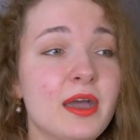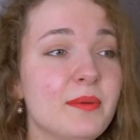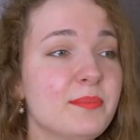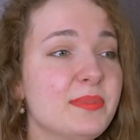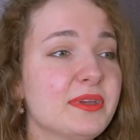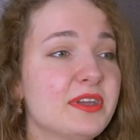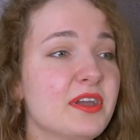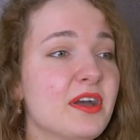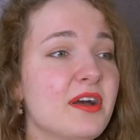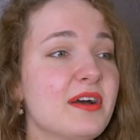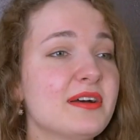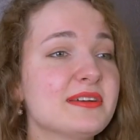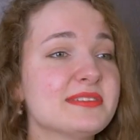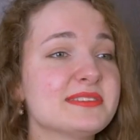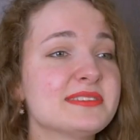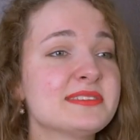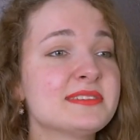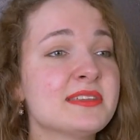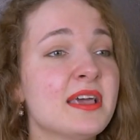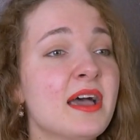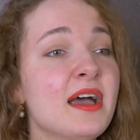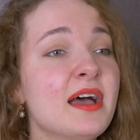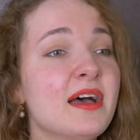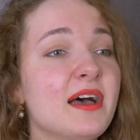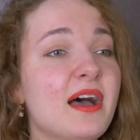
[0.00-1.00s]

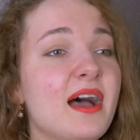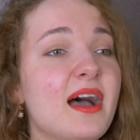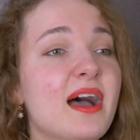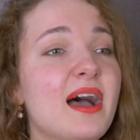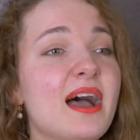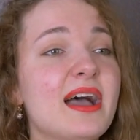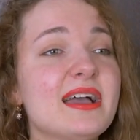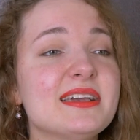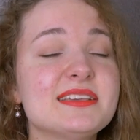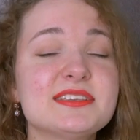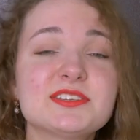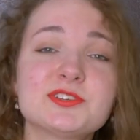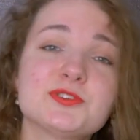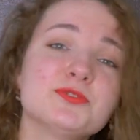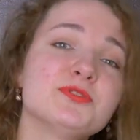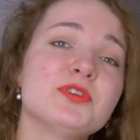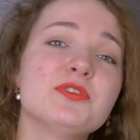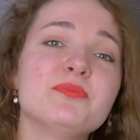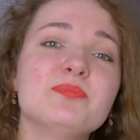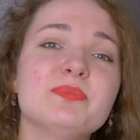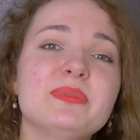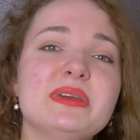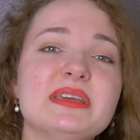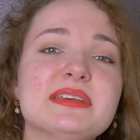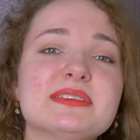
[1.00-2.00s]
because I
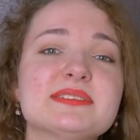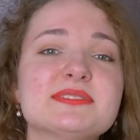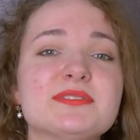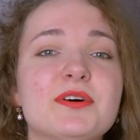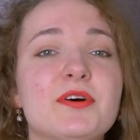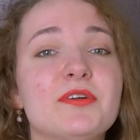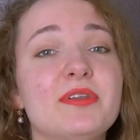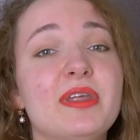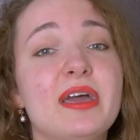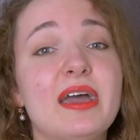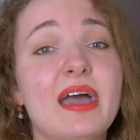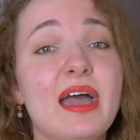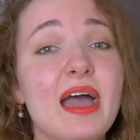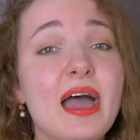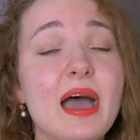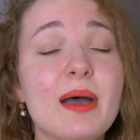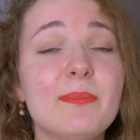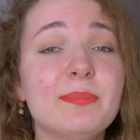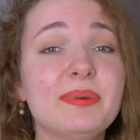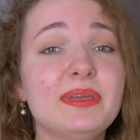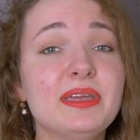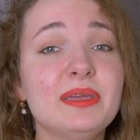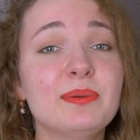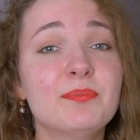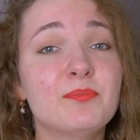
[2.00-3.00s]
shouldn't miss on a
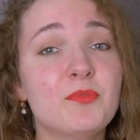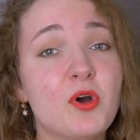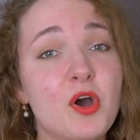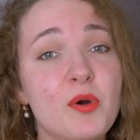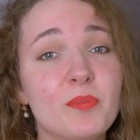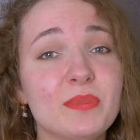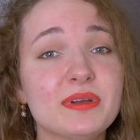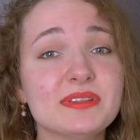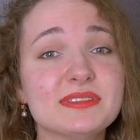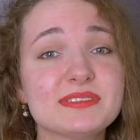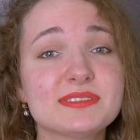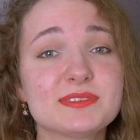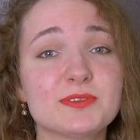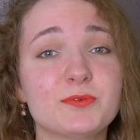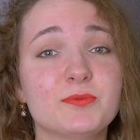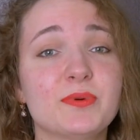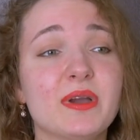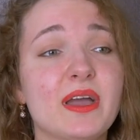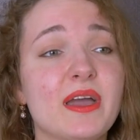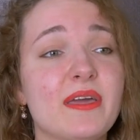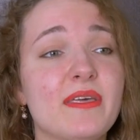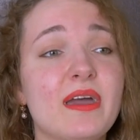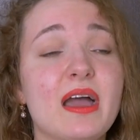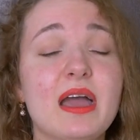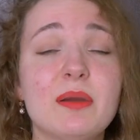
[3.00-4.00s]
happy moments
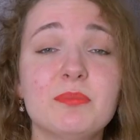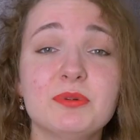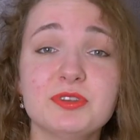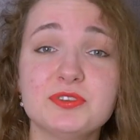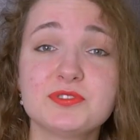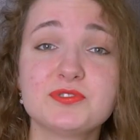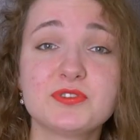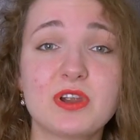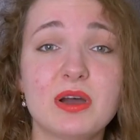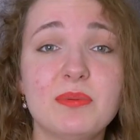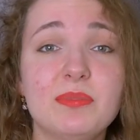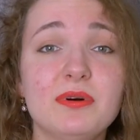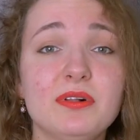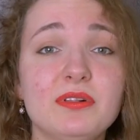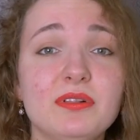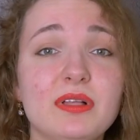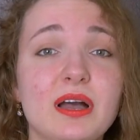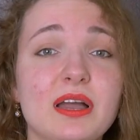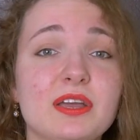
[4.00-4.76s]
when I'm in trouble.